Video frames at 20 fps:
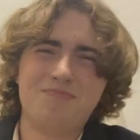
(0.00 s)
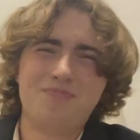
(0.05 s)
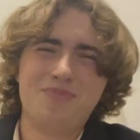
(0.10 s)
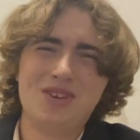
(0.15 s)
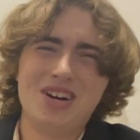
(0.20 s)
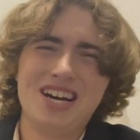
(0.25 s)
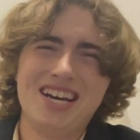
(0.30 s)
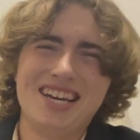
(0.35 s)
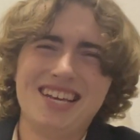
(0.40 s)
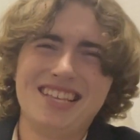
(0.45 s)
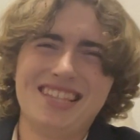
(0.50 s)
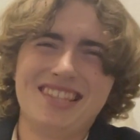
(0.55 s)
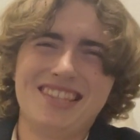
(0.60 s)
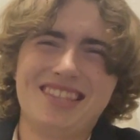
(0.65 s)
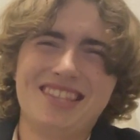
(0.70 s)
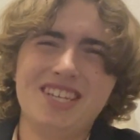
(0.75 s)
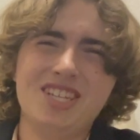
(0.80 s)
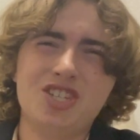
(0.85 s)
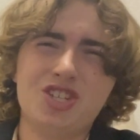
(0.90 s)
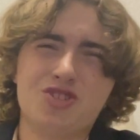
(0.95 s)
But
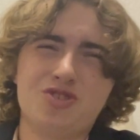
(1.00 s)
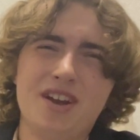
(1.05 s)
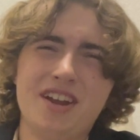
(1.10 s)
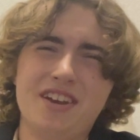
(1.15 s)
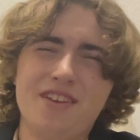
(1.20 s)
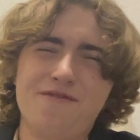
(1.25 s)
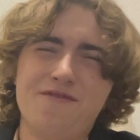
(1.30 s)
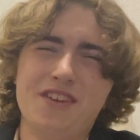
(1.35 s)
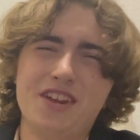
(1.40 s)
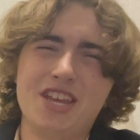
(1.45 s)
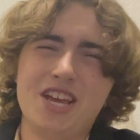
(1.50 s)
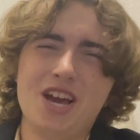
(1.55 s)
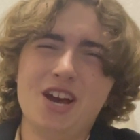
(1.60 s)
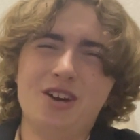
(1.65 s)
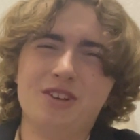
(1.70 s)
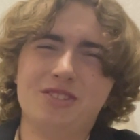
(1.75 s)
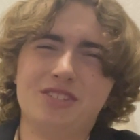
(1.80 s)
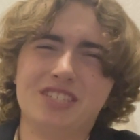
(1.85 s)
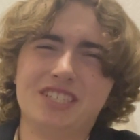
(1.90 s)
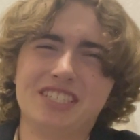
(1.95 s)
this trend of
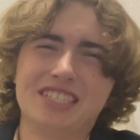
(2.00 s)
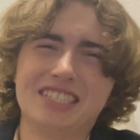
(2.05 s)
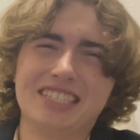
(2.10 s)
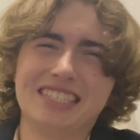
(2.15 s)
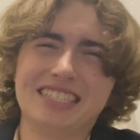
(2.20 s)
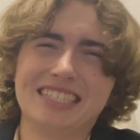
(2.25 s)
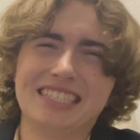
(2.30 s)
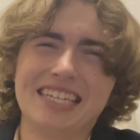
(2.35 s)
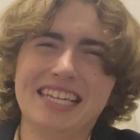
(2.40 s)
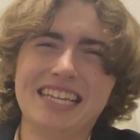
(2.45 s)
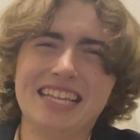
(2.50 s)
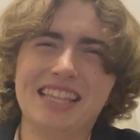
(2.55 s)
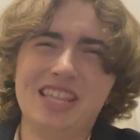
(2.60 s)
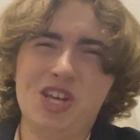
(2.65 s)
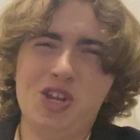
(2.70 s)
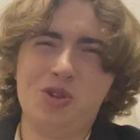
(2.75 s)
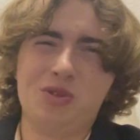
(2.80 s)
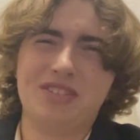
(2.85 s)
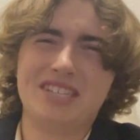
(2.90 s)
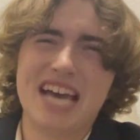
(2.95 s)
videos is getting a
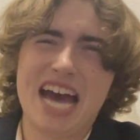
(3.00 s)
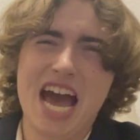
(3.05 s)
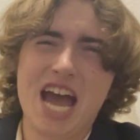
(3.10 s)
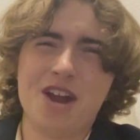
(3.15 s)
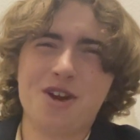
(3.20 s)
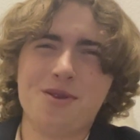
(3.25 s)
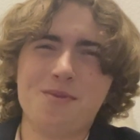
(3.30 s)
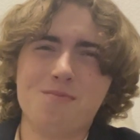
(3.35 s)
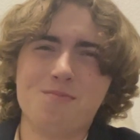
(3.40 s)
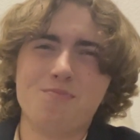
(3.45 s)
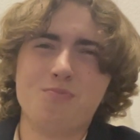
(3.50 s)
little tired and